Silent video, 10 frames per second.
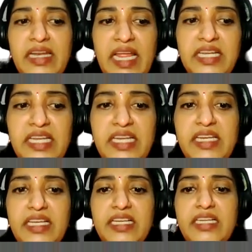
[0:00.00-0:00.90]

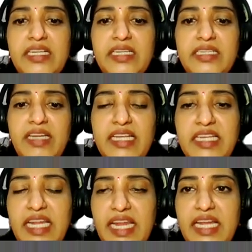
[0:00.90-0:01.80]

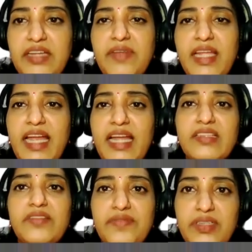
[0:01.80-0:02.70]
1998, we had
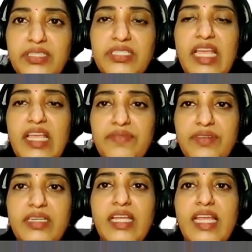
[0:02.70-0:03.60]
the first
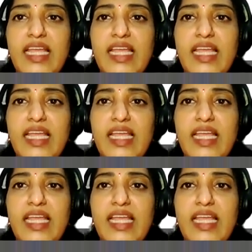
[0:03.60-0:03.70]
ever